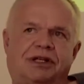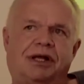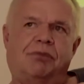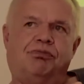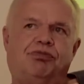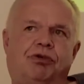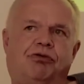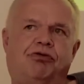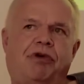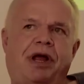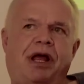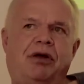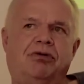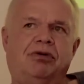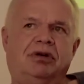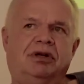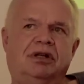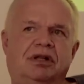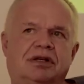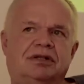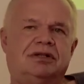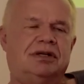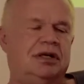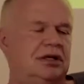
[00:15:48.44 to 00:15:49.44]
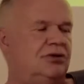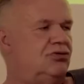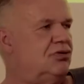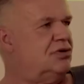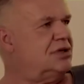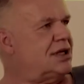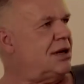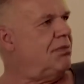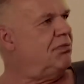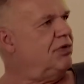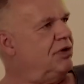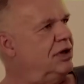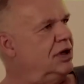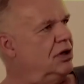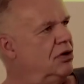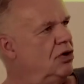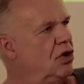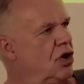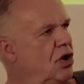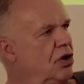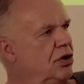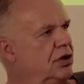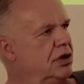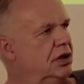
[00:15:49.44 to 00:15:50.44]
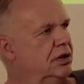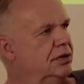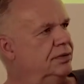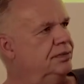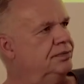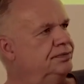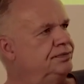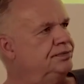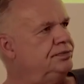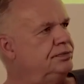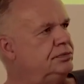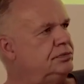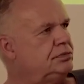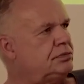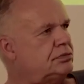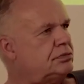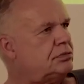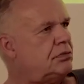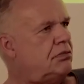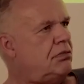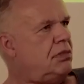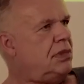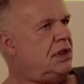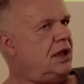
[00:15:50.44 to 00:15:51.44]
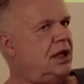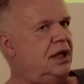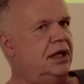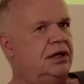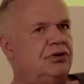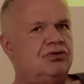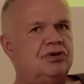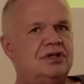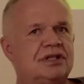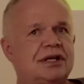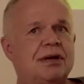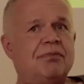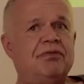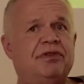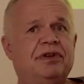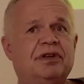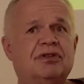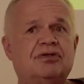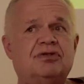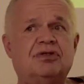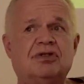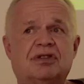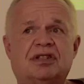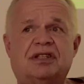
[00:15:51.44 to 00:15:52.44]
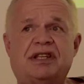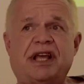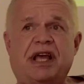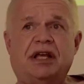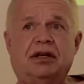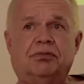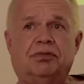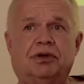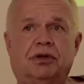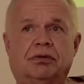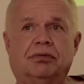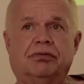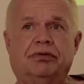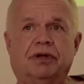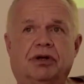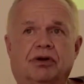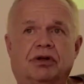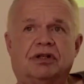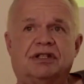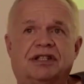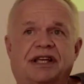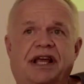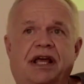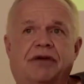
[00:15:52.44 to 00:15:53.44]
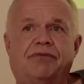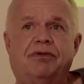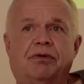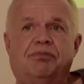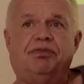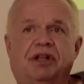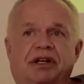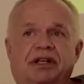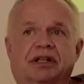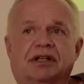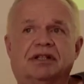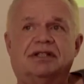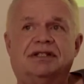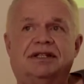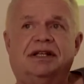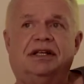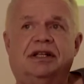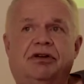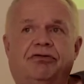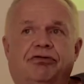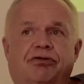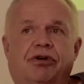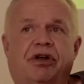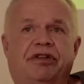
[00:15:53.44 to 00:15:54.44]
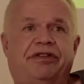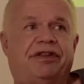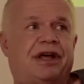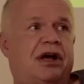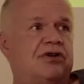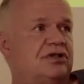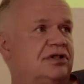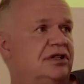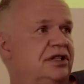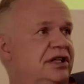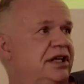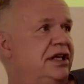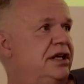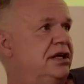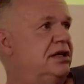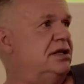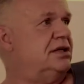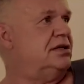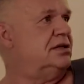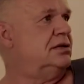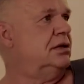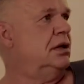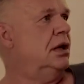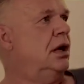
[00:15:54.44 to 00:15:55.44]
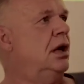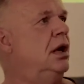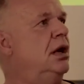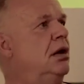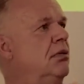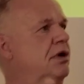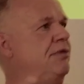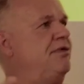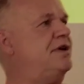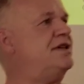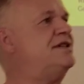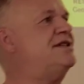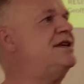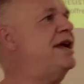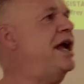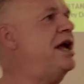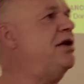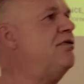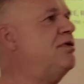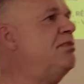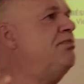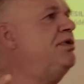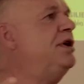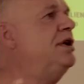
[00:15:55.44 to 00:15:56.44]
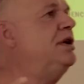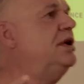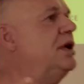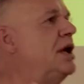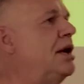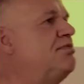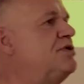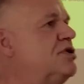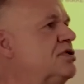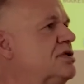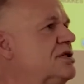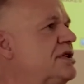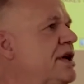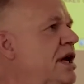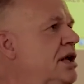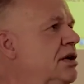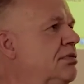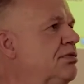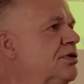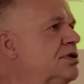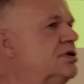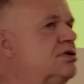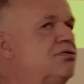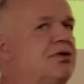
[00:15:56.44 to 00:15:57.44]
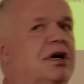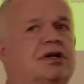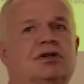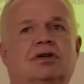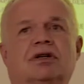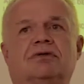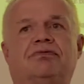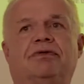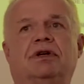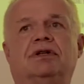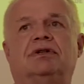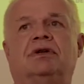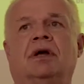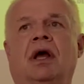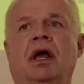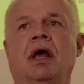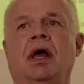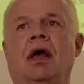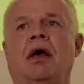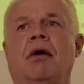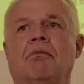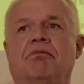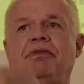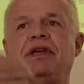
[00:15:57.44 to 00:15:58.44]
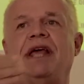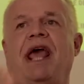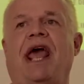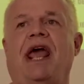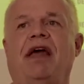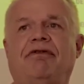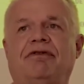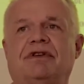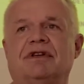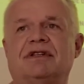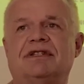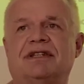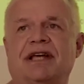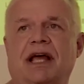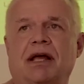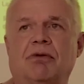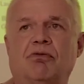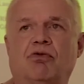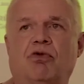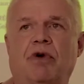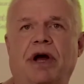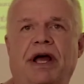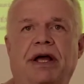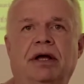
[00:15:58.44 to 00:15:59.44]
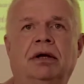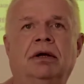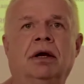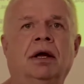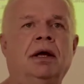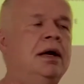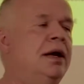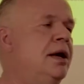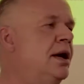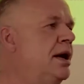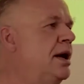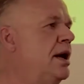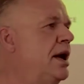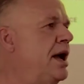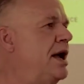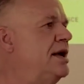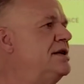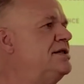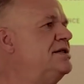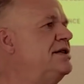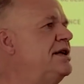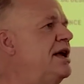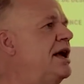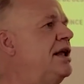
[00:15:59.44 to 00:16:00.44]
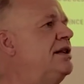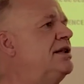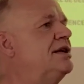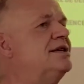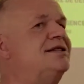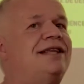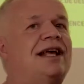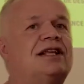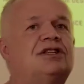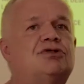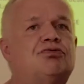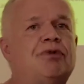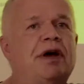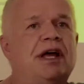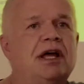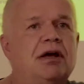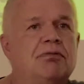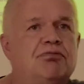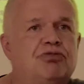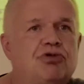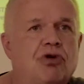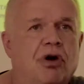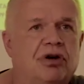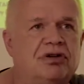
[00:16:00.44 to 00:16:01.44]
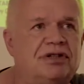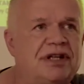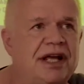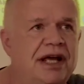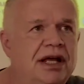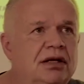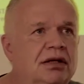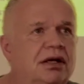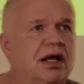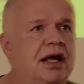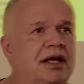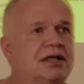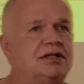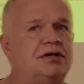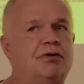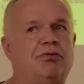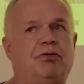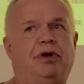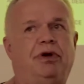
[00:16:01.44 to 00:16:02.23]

temporariness into something longer, into something sustainable? We're not saying we're building a city for 1,000 years, but we're saying we're building up sustainable structures which behave the same way as the others. That's why I brought in, as a